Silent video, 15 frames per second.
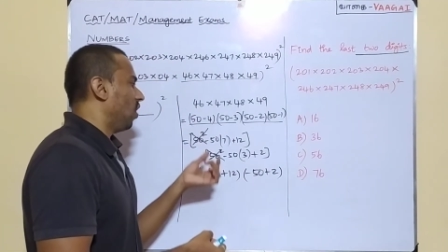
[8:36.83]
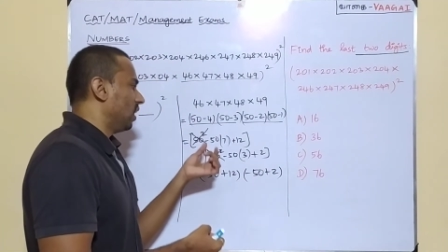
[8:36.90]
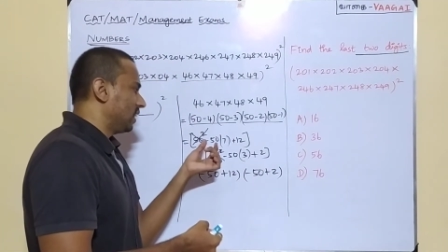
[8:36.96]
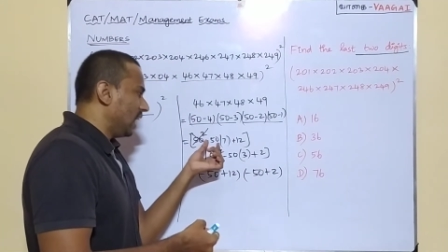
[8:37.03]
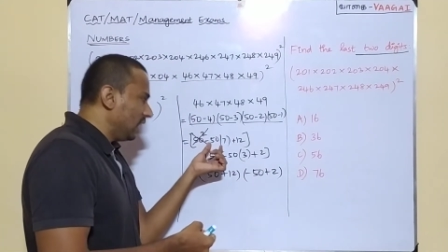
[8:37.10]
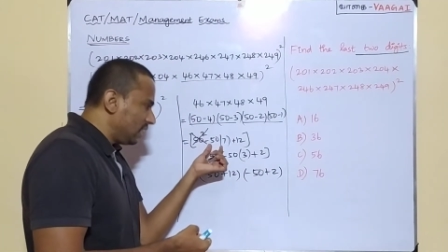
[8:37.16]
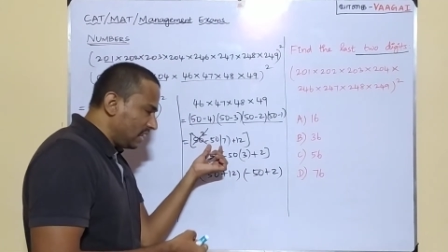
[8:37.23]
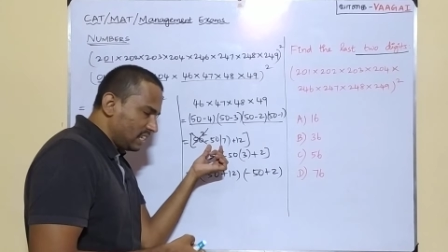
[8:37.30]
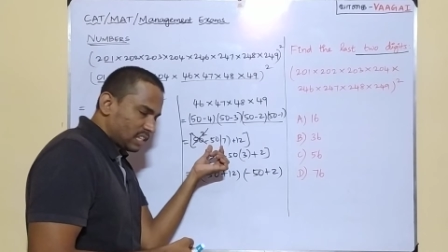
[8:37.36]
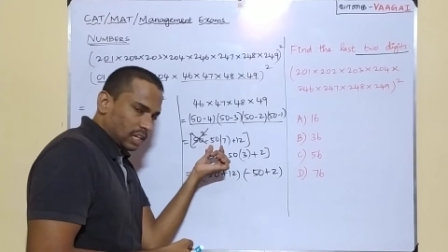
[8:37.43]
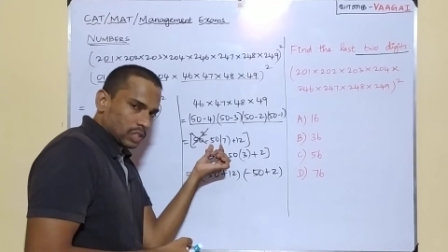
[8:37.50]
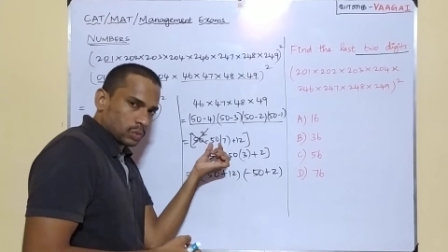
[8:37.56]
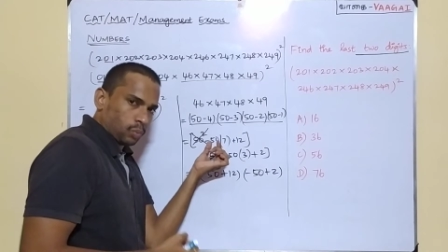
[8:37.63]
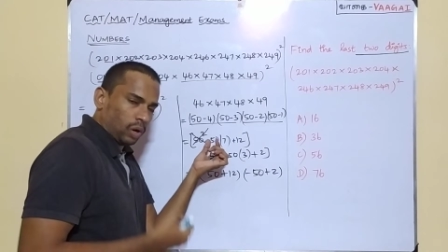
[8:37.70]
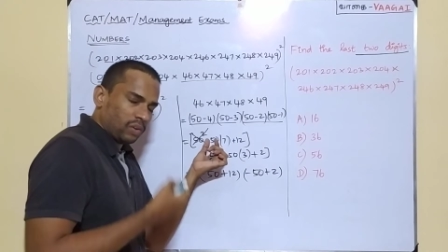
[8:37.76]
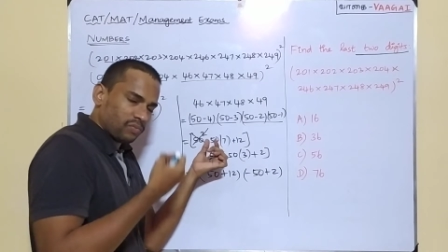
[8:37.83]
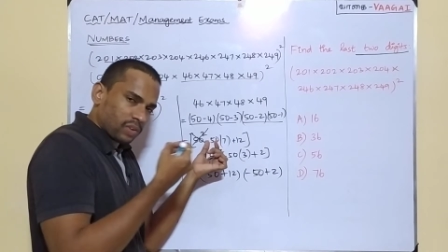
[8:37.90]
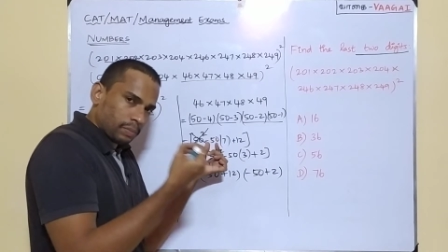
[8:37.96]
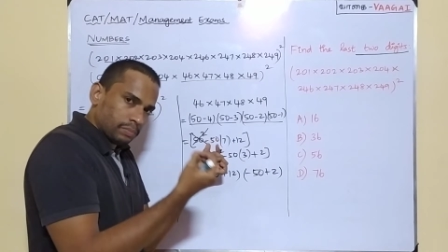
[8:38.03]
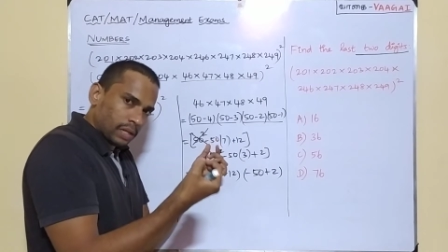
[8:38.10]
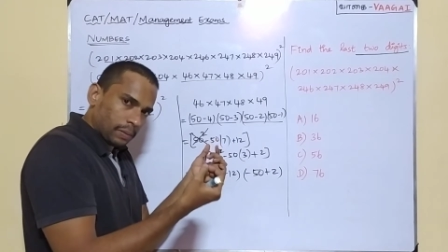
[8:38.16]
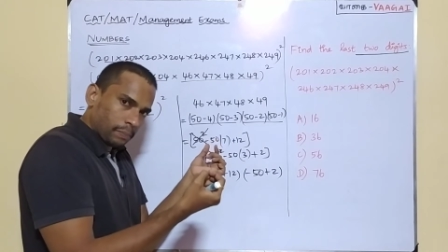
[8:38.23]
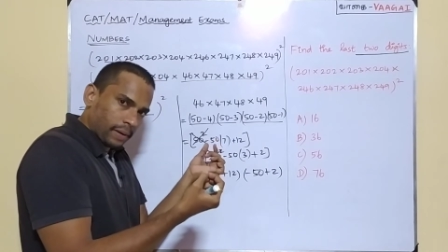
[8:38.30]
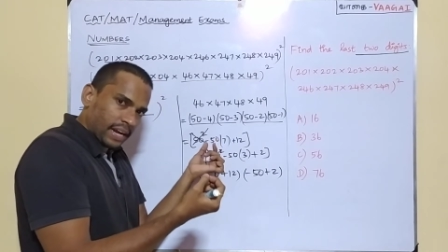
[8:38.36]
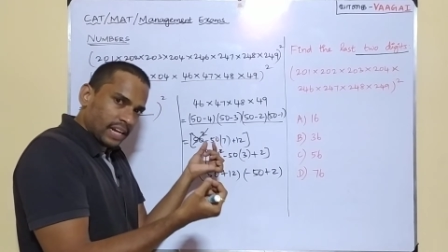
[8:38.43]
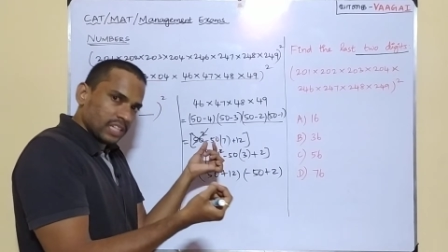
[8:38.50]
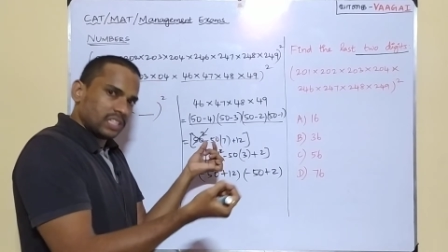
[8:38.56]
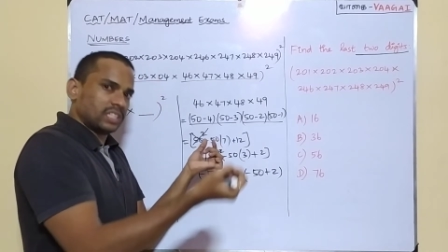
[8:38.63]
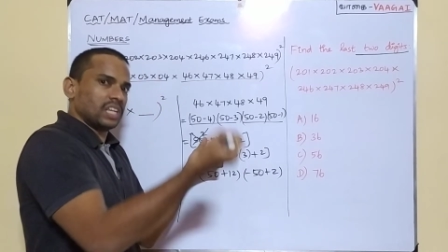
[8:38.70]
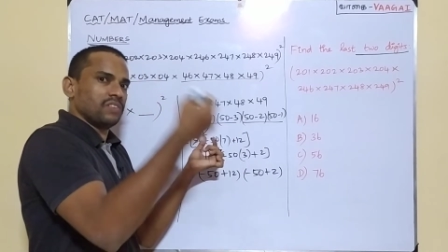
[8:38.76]
For that reason is what? From that
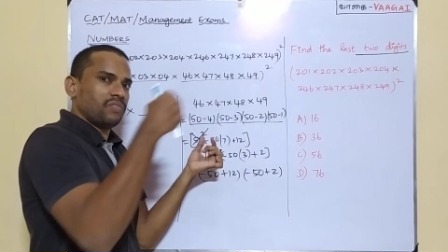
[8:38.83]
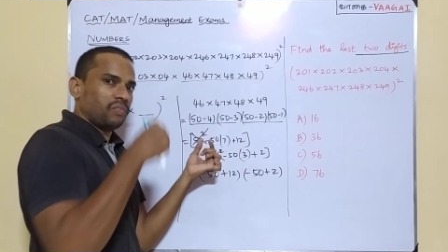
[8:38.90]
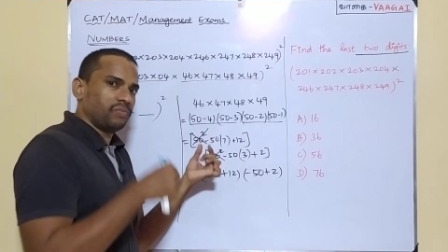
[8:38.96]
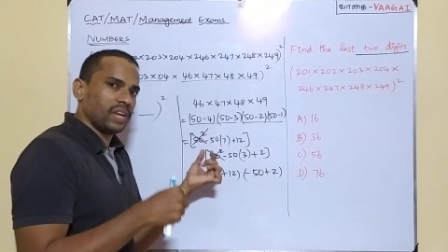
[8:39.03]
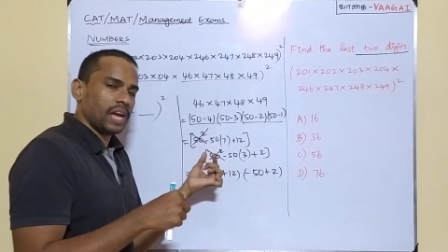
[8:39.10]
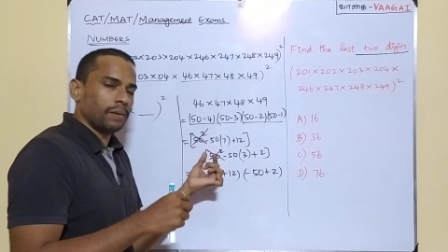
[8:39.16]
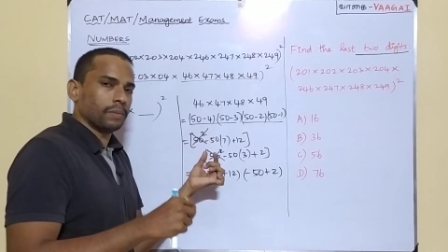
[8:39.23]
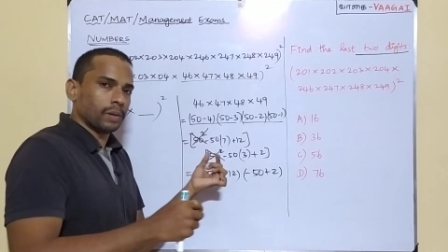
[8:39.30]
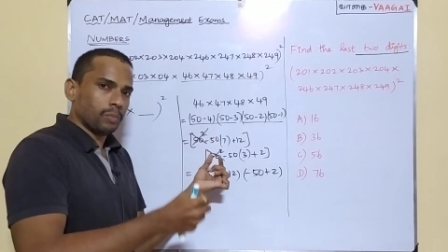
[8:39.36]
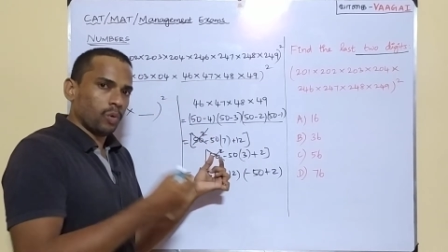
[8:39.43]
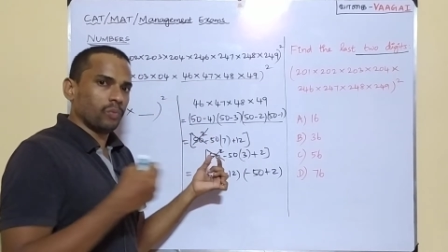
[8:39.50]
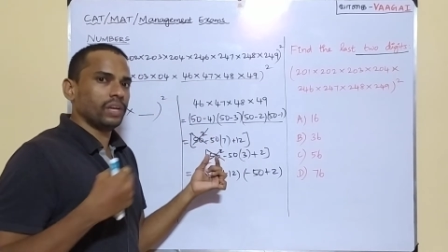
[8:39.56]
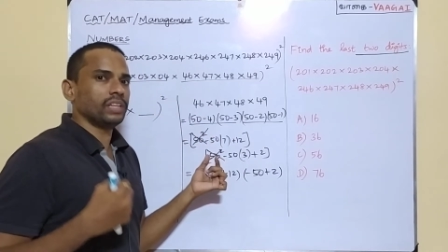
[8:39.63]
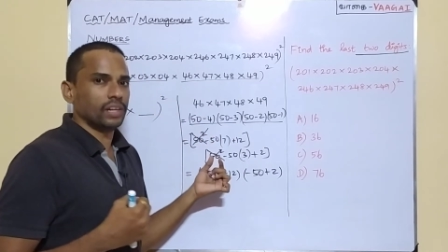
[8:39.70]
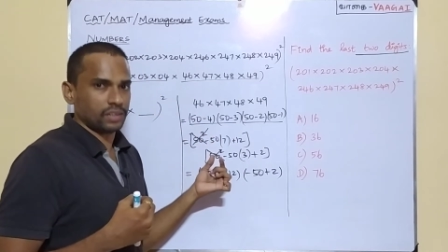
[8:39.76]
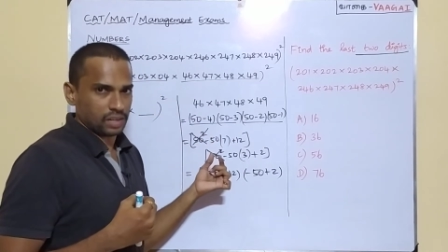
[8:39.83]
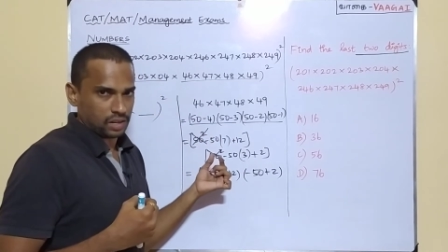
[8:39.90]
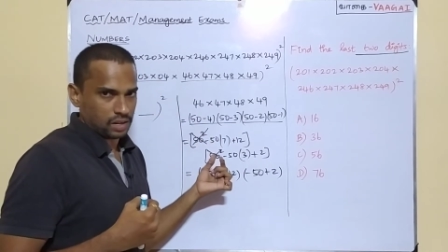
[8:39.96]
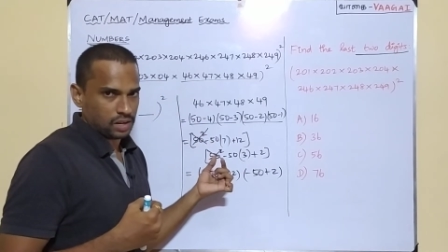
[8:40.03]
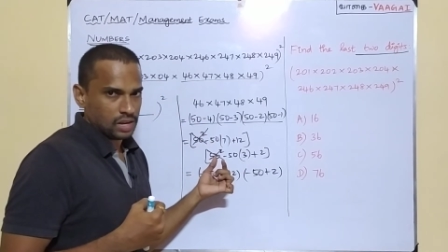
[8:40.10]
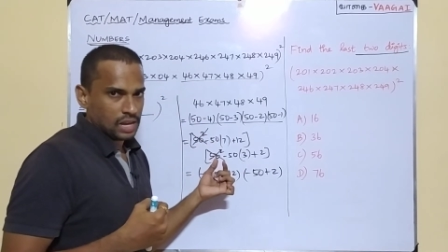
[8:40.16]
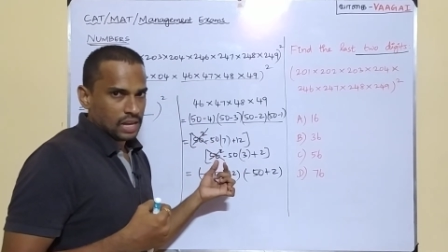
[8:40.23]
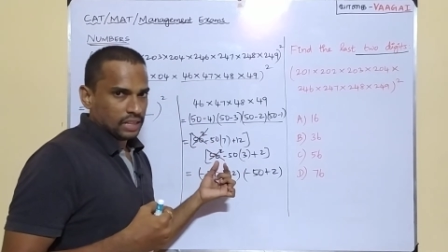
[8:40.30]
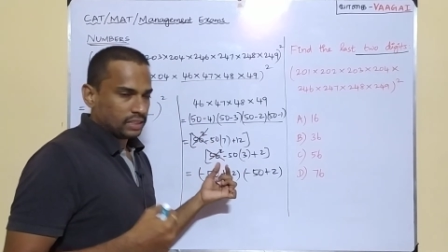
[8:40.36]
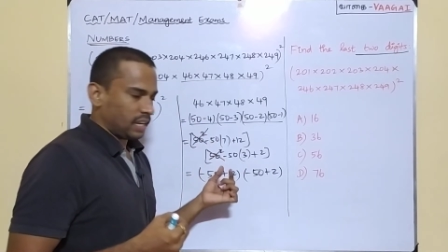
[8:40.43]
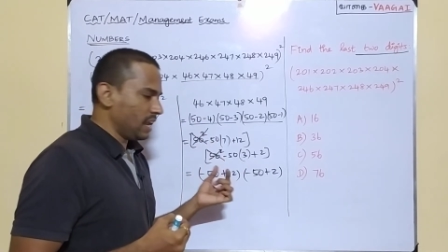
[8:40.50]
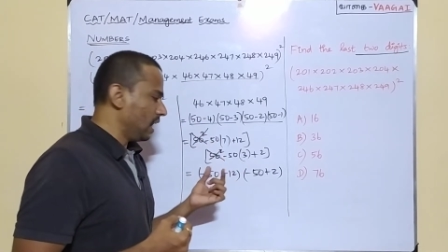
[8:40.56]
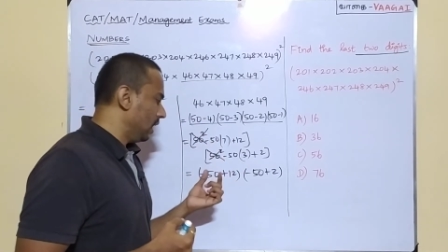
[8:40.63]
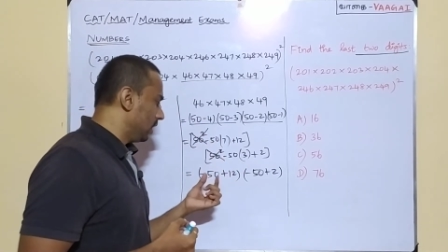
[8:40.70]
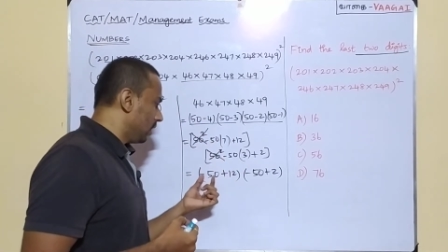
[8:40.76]
minus 350, I'm removing that uh,
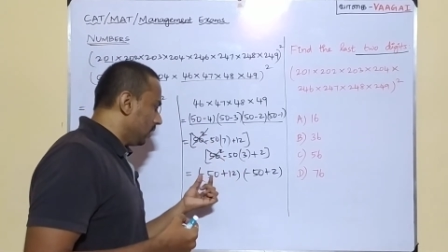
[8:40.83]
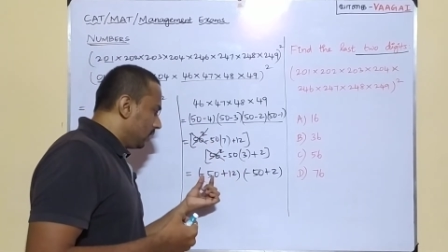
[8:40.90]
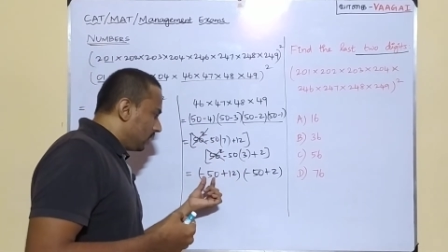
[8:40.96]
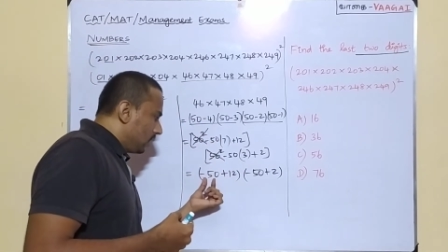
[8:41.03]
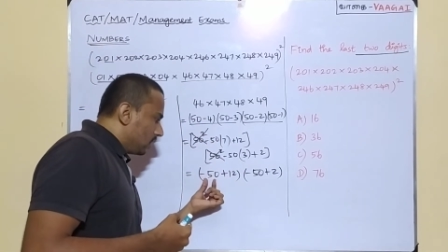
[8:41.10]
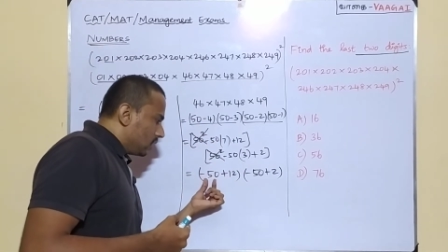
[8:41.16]
300